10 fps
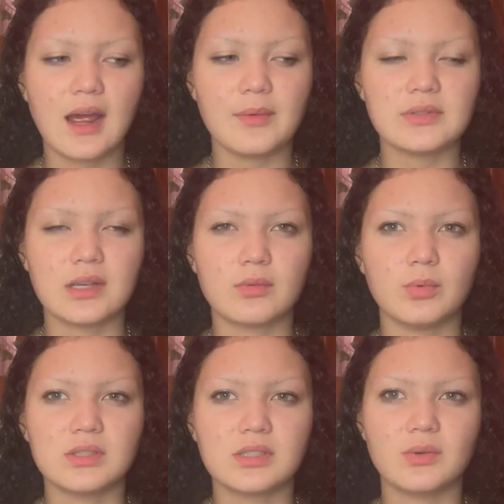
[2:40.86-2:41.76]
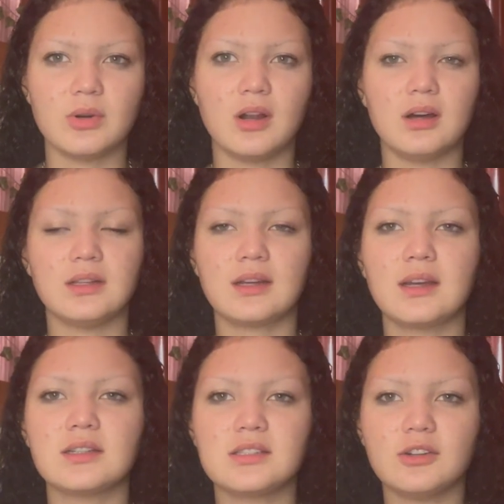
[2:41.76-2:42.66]
I was like, what's going on? Like, I
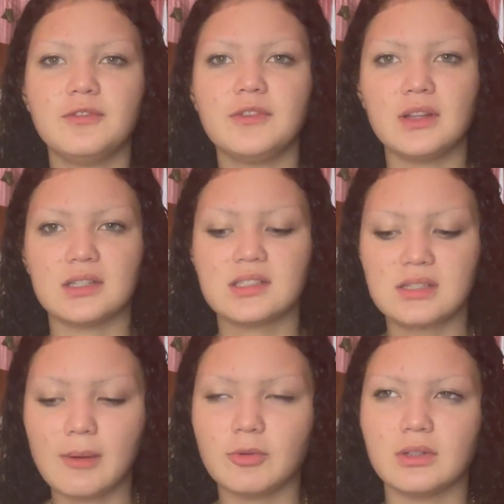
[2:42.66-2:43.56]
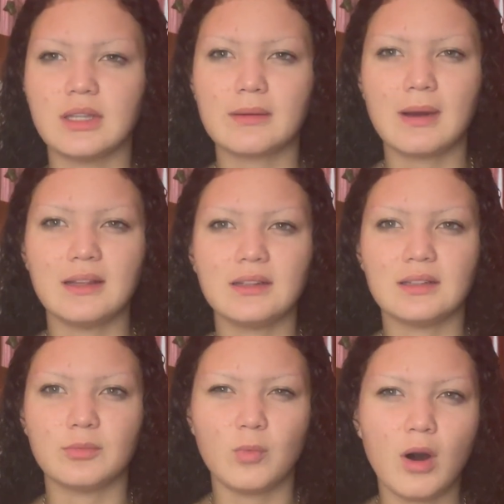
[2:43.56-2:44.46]
could still feel a stubble, and, like, my
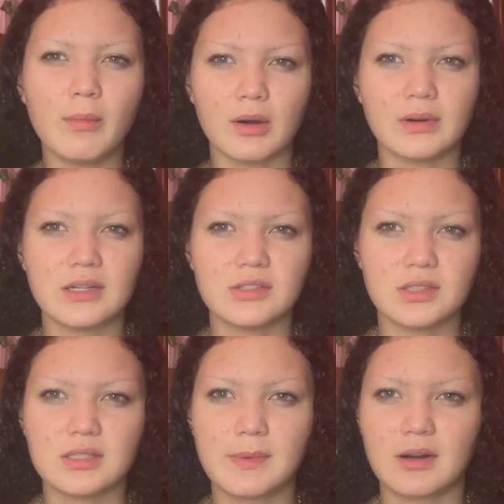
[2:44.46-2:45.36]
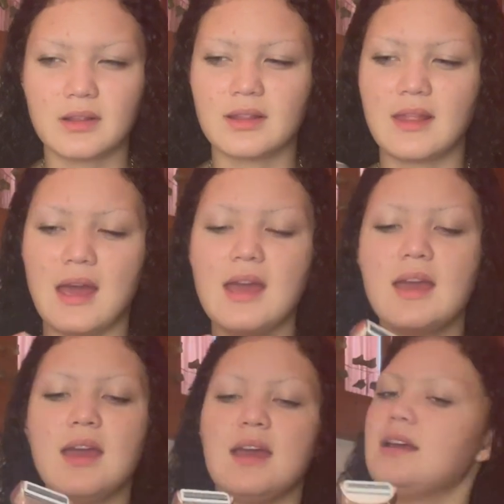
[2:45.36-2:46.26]
little Walmart razor does better than that.
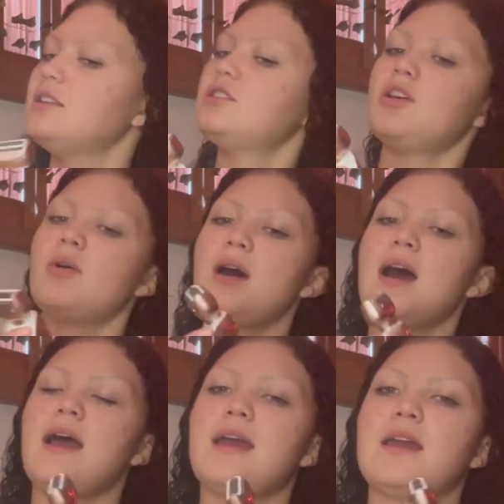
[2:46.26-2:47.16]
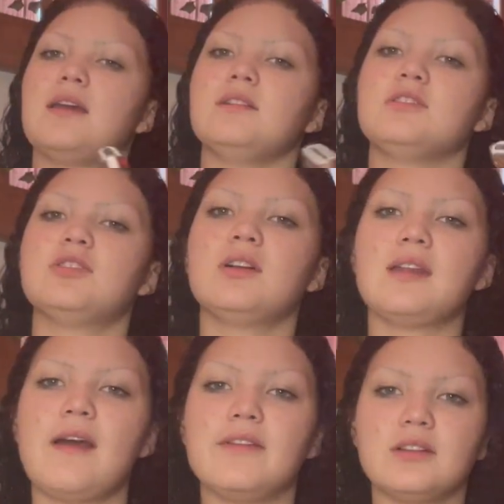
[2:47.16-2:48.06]
And so I started
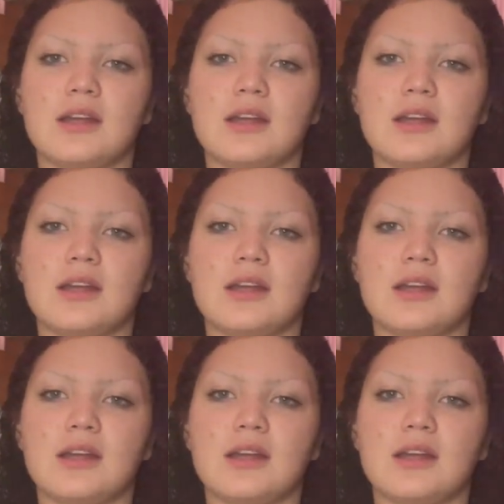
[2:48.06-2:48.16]
having to,